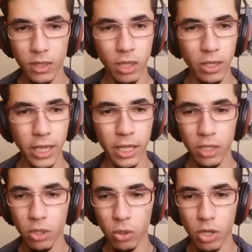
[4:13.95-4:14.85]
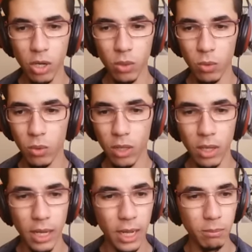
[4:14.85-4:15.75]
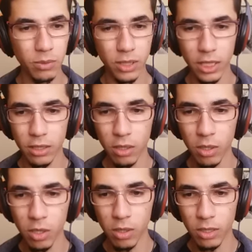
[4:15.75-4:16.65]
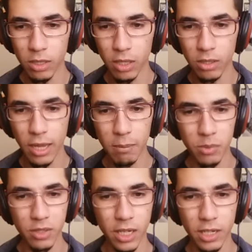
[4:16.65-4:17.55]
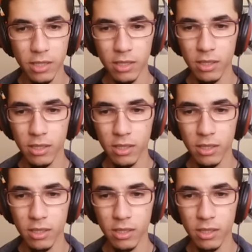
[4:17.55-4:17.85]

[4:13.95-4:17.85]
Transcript: Okay, you go upstairs. No, no, no, not upstairs.